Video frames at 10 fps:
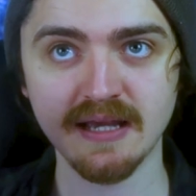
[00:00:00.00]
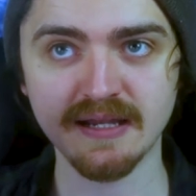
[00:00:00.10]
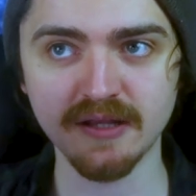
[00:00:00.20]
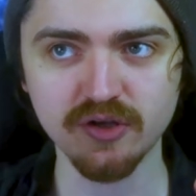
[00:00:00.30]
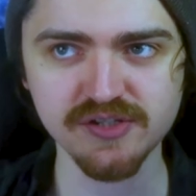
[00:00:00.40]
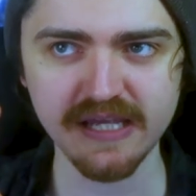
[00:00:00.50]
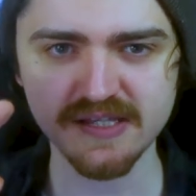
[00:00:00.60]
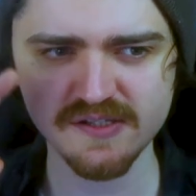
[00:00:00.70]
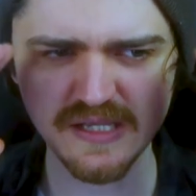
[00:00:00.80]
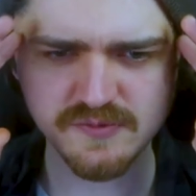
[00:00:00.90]
And then, because
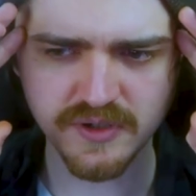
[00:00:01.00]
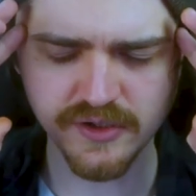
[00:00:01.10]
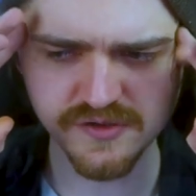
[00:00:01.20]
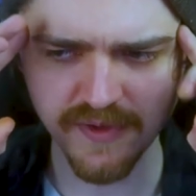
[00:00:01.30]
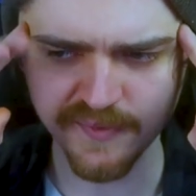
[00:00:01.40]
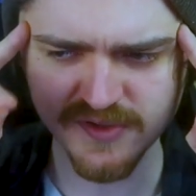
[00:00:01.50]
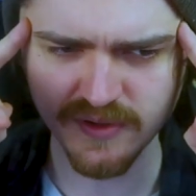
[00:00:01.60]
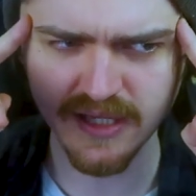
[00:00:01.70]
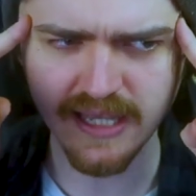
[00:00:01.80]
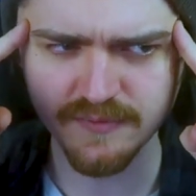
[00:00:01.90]
it's, it's one of those moments
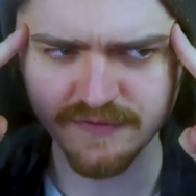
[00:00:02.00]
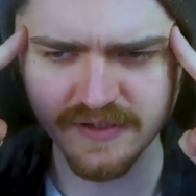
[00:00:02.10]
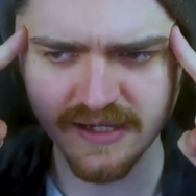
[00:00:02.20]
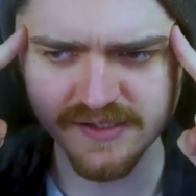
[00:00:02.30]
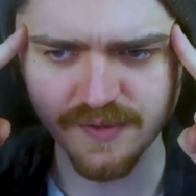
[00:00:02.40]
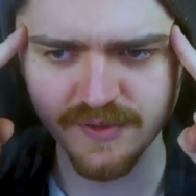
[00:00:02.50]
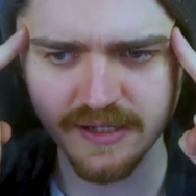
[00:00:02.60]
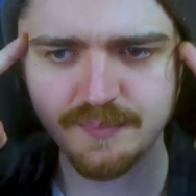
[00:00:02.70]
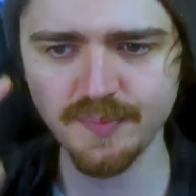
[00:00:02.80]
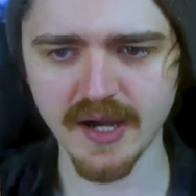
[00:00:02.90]
where, like, am I forgetting
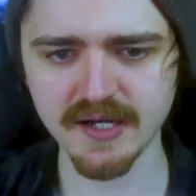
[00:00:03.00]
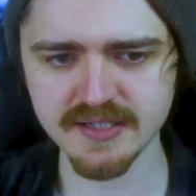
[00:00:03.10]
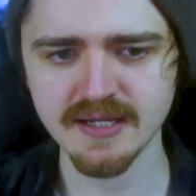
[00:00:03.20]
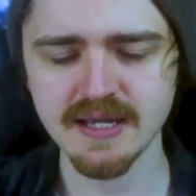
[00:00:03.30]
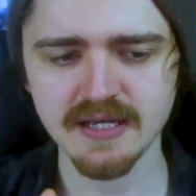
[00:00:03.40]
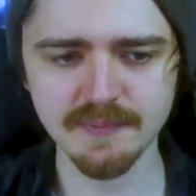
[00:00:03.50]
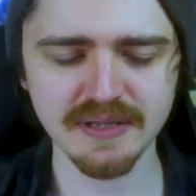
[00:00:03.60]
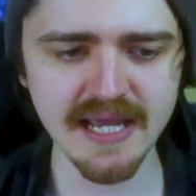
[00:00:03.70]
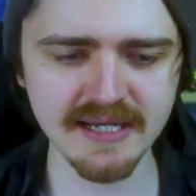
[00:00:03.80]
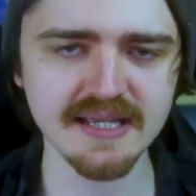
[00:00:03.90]
something? But the
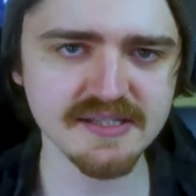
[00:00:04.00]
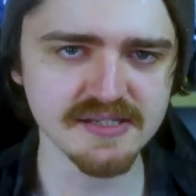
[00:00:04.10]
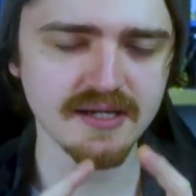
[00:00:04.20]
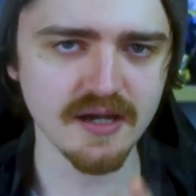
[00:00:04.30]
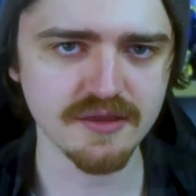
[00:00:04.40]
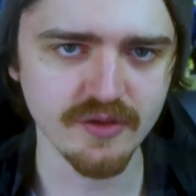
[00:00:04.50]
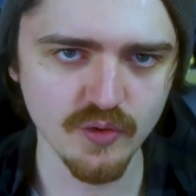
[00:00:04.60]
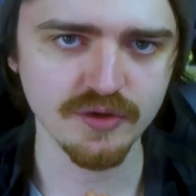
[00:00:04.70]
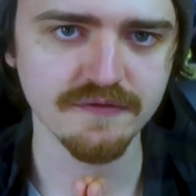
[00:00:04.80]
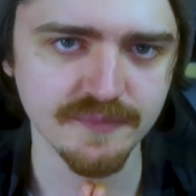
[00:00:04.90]
plan is to cut
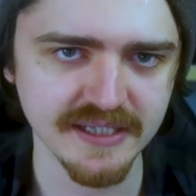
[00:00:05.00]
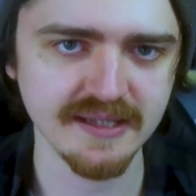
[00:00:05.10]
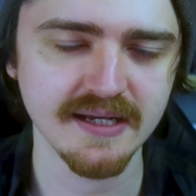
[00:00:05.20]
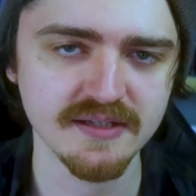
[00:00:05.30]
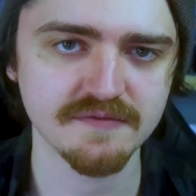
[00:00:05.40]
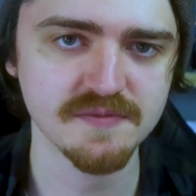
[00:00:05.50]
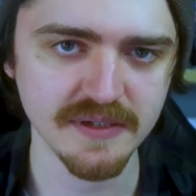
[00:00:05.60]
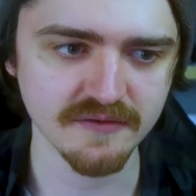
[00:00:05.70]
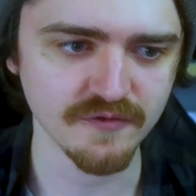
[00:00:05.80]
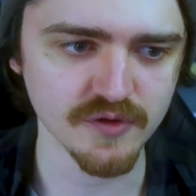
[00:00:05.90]
Thawne off from the negative
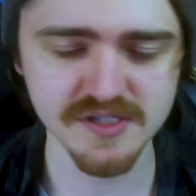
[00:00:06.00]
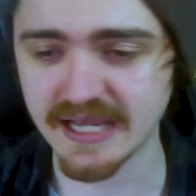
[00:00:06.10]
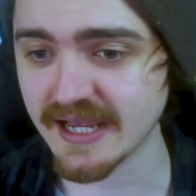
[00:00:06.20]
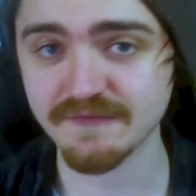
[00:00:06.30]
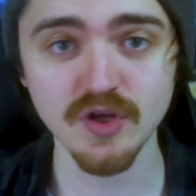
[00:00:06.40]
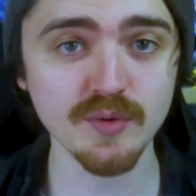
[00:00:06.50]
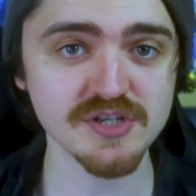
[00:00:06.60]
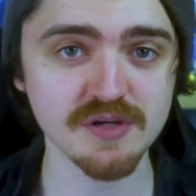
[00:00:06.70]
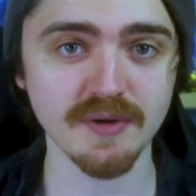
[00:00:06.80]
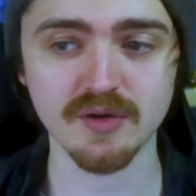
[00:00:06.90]
speed force. And I have no
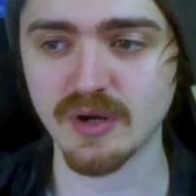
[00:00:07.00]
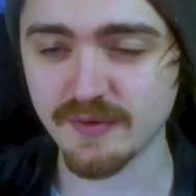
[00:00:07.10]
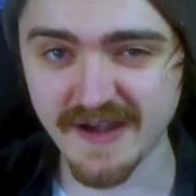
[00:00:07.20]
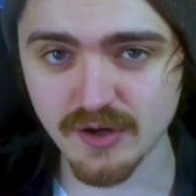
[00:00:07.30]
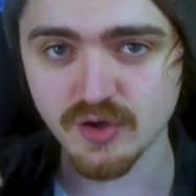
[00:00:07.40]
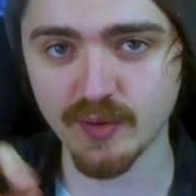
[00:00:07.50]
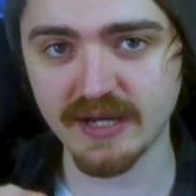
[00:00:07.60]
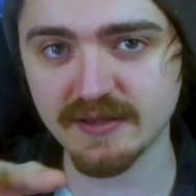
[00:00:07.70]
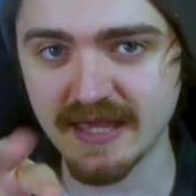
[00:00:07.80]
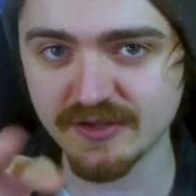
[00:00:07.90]
issue, by the way, with how
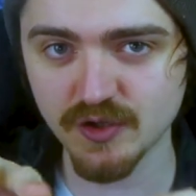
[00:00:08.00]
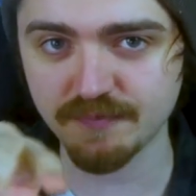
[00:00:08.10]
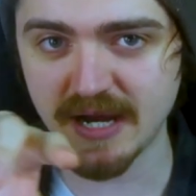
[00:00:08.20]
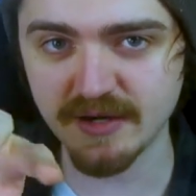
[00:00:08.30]
quick that took